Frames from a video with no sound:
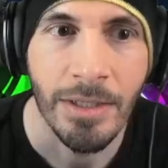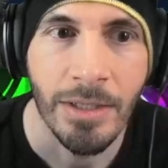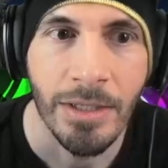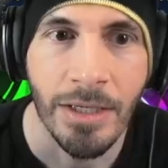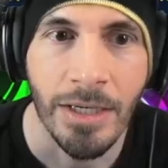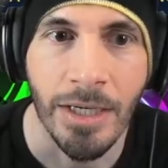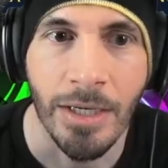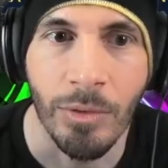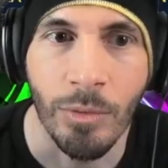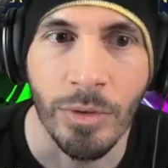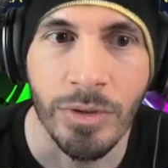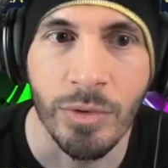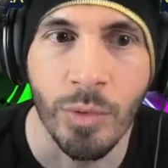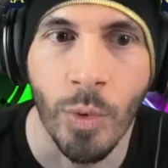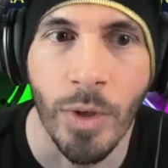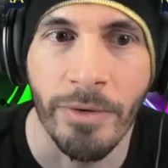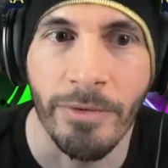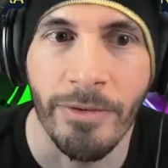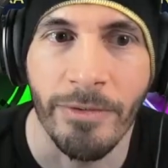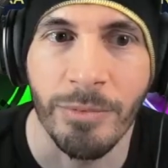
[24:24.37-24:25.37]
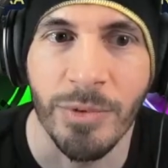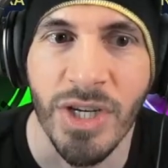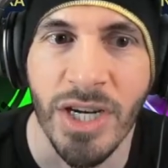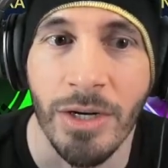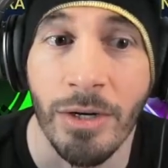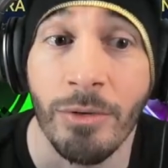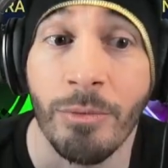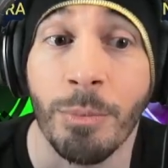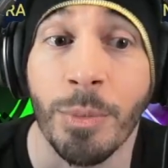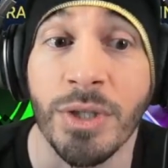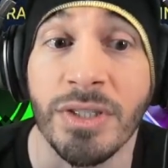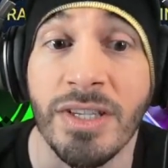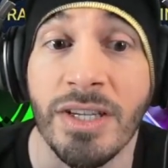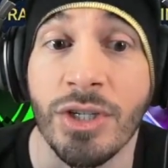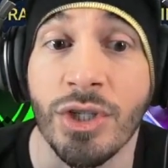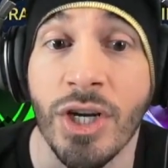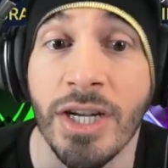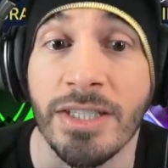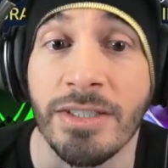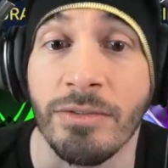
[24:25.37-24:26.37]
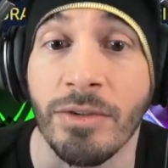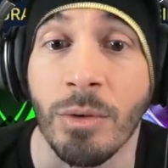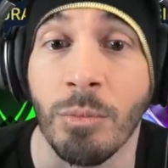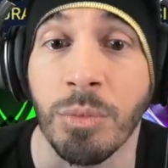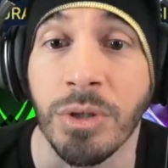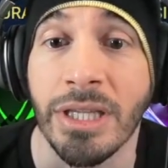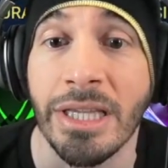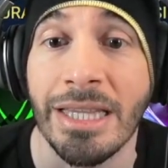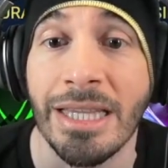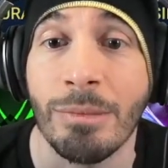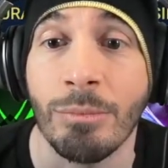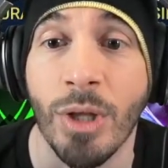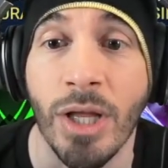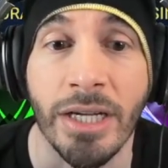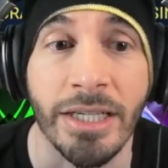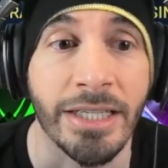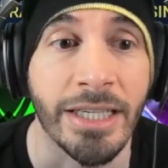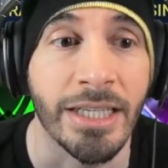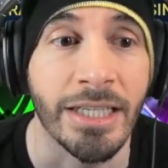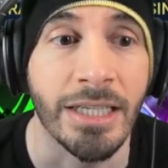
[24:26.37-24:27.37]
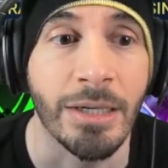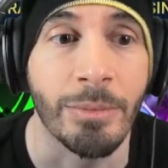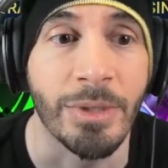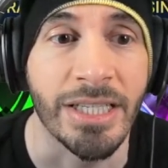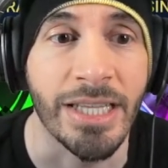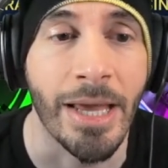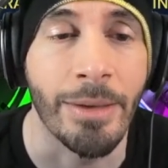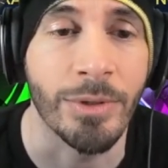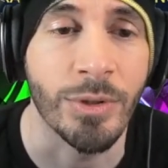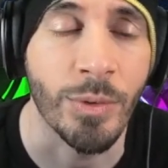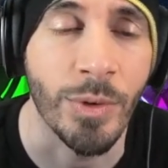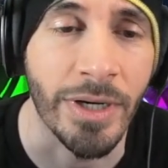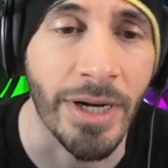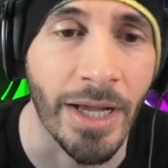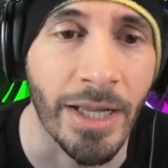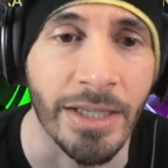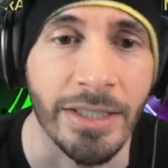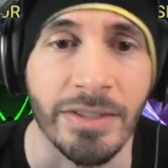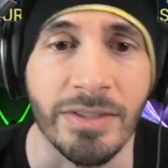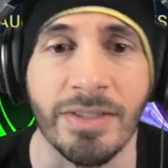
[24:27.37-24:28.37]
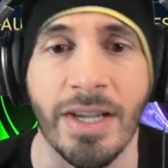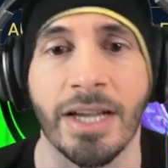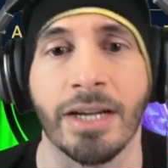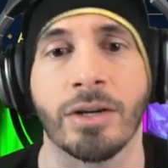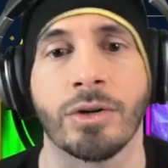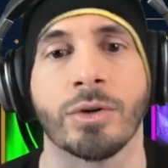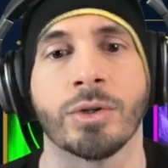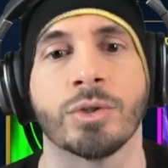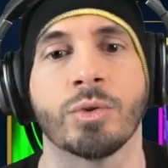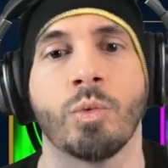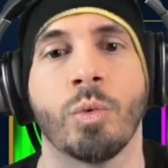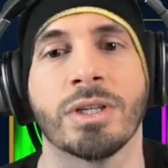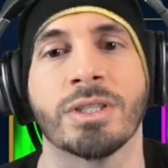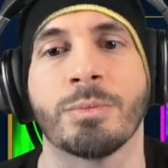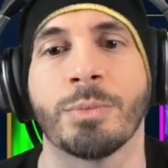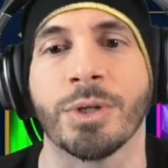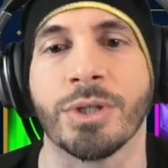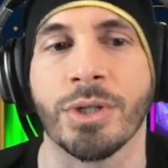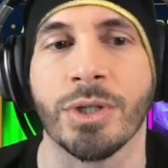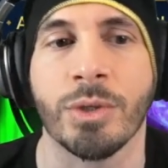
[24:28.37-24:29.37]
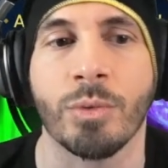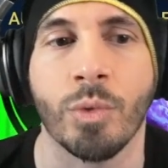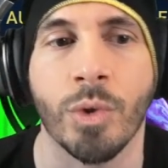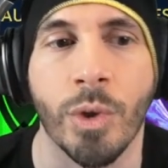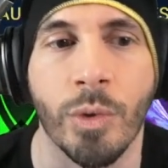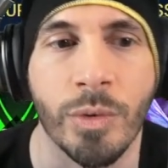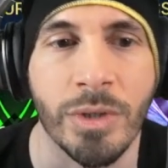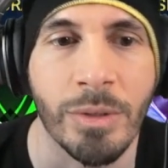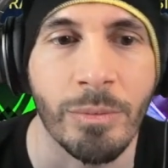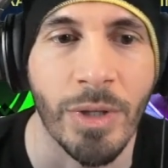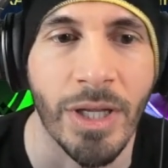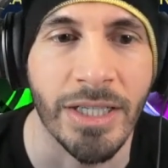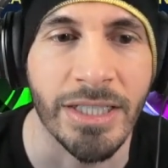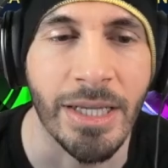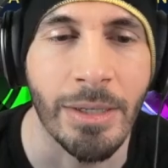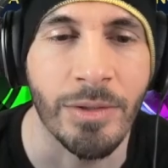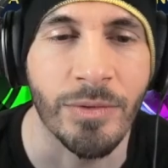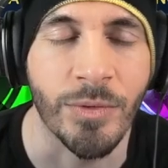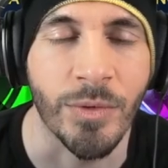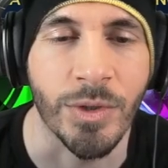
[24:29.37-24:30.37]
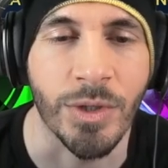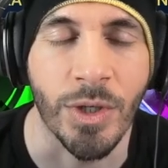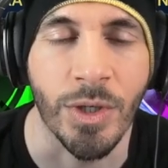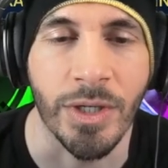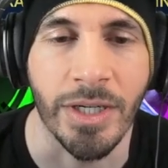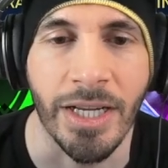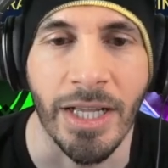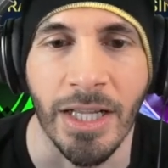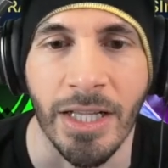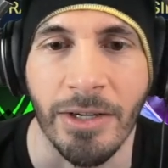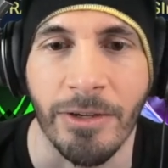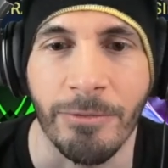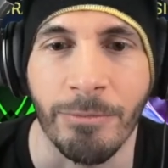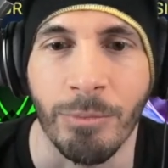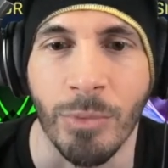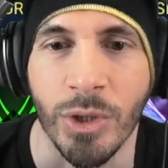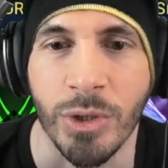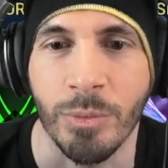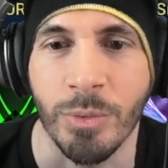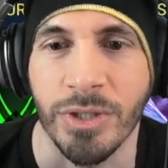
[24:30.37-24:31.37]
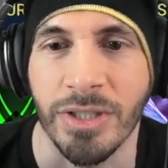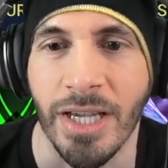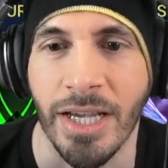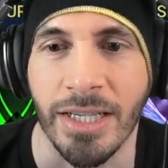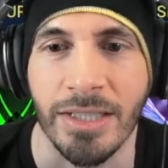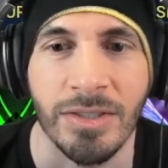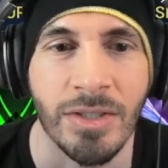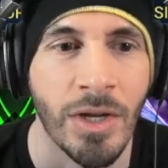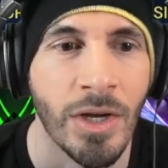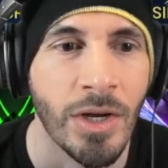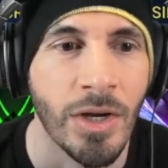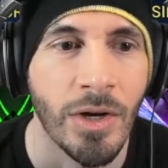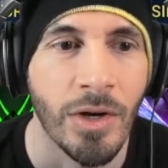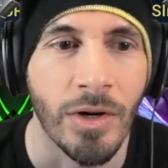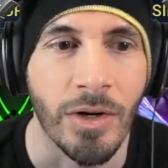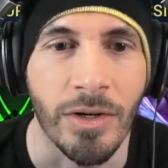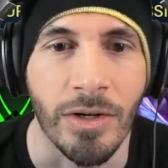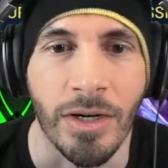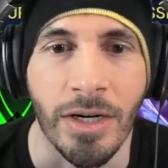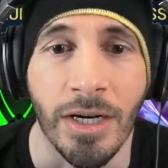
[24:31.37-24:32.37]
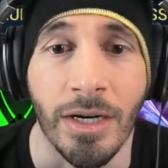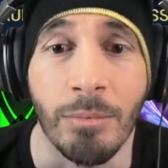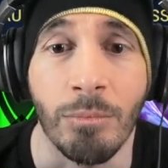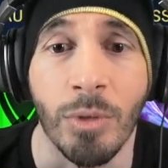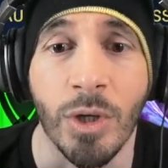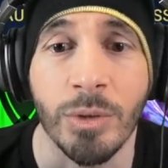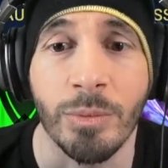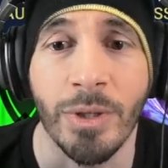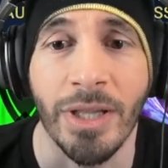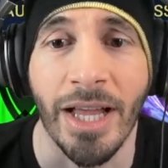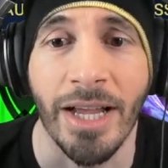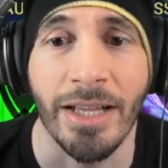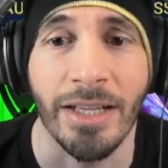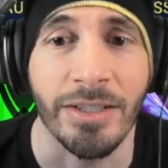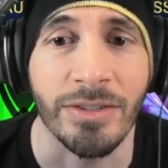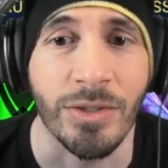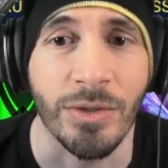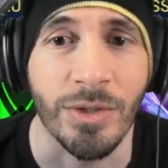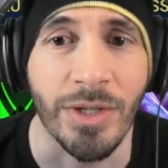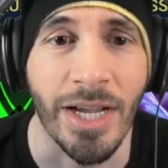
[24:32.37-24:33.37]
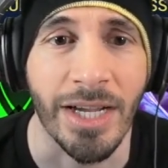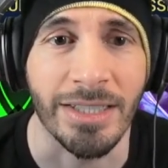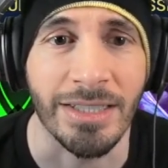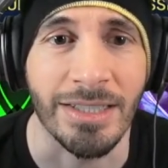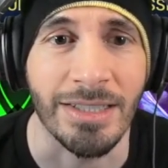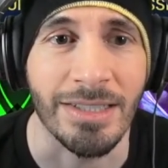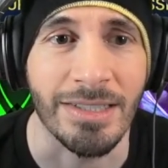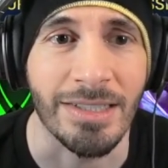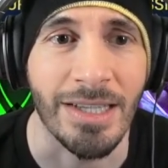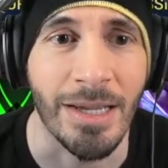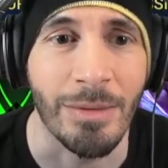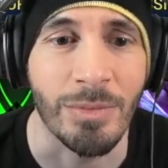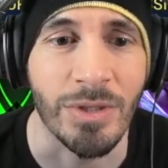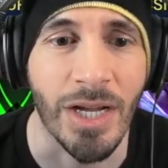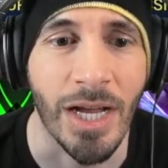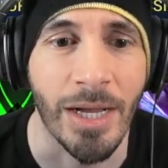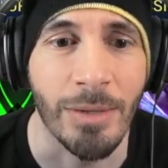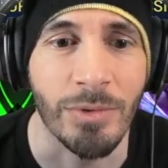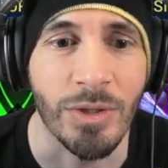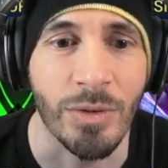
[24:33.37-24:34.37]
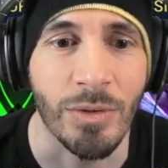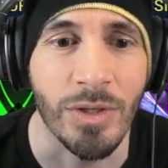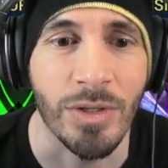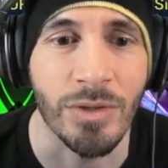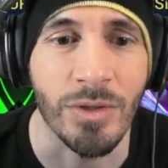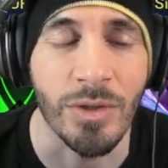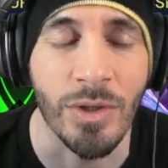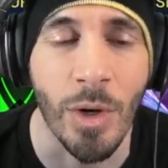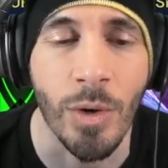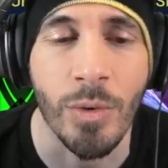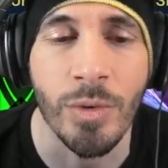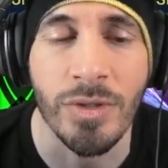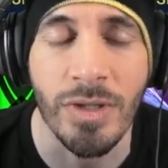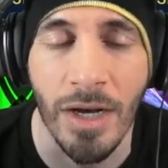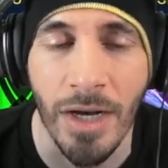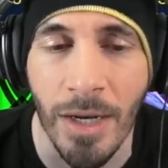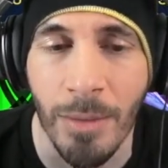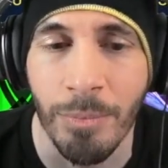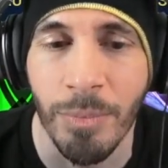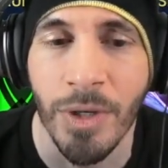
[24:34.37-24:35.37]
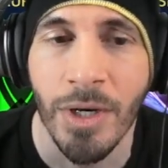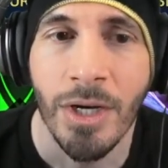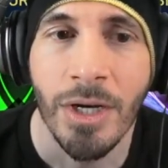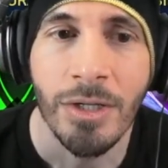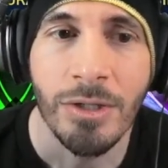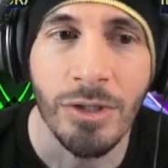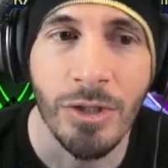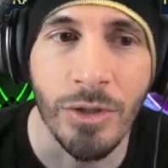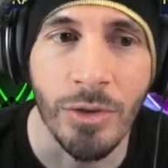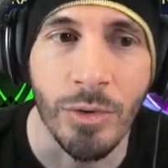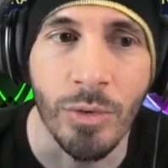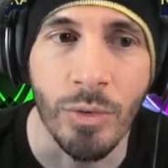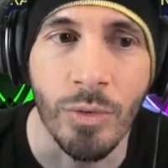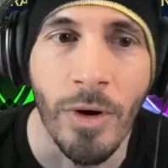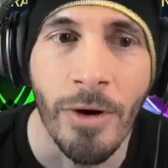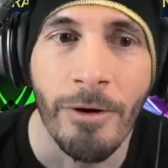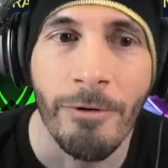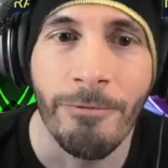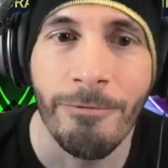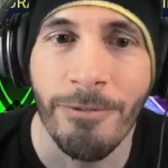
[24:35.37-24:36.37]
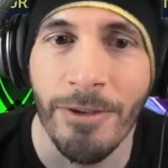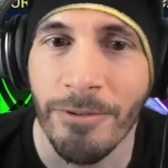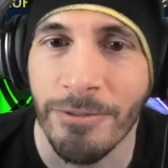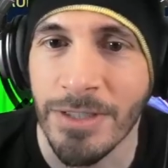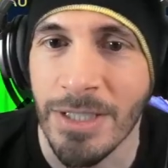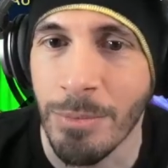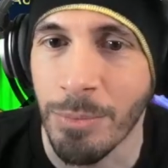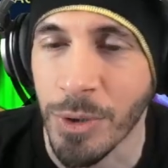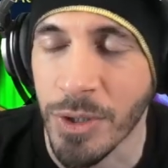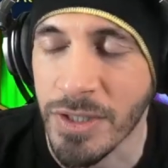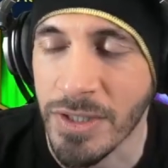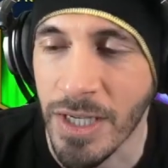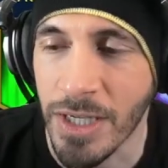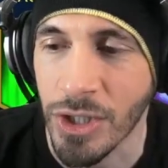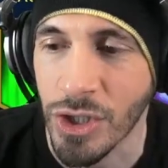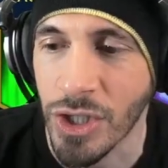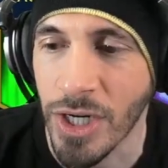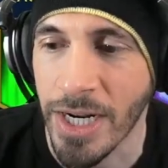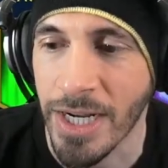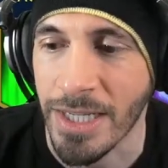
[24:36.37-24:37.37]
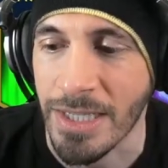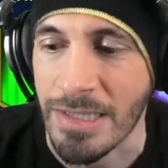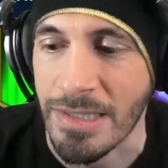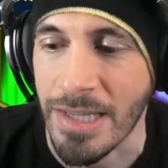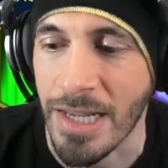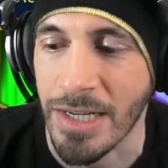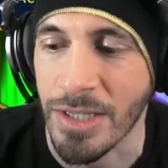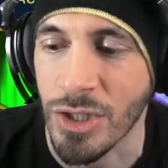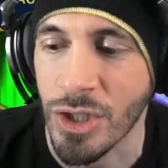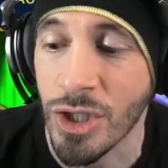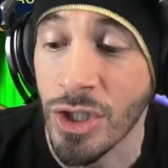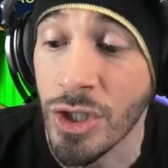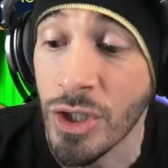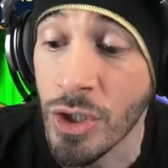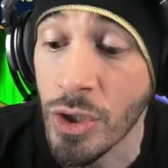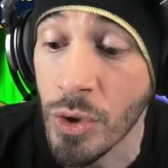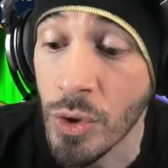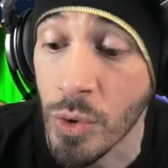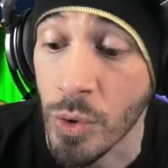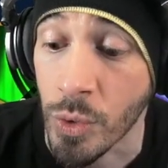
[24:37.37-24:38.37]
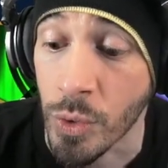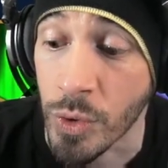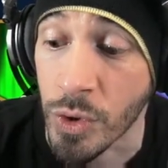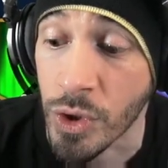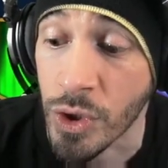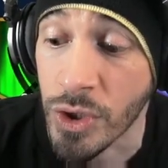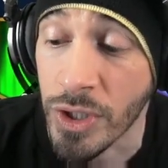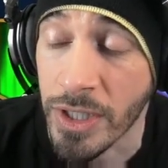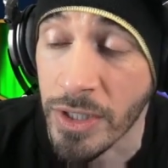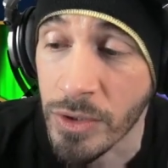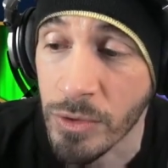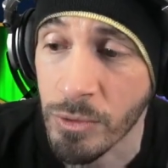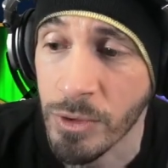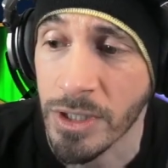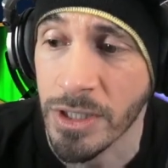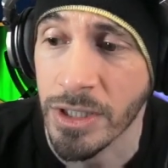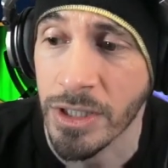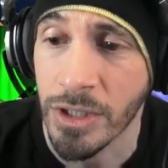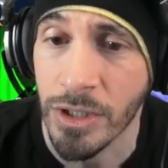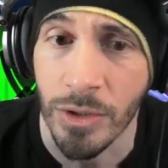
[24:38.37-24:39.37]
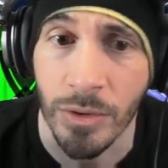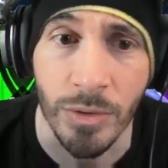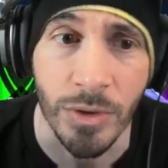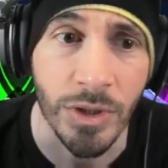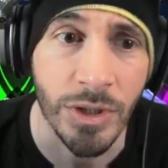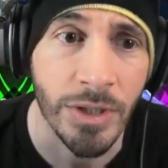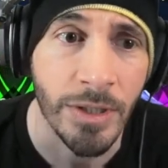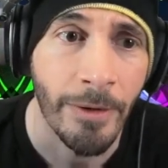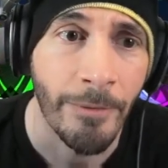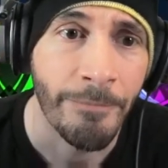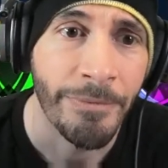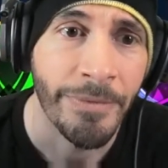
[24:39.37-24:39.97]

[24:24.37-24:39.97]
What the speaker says: 25% chance of completely blocking incoming damage when an ally's attack occurs. Once per turn, will only block damage for target ally if multiple attacks or multiple allies are attacked at the same time. So this goes up to 50% chance. That is huge. That is really huge.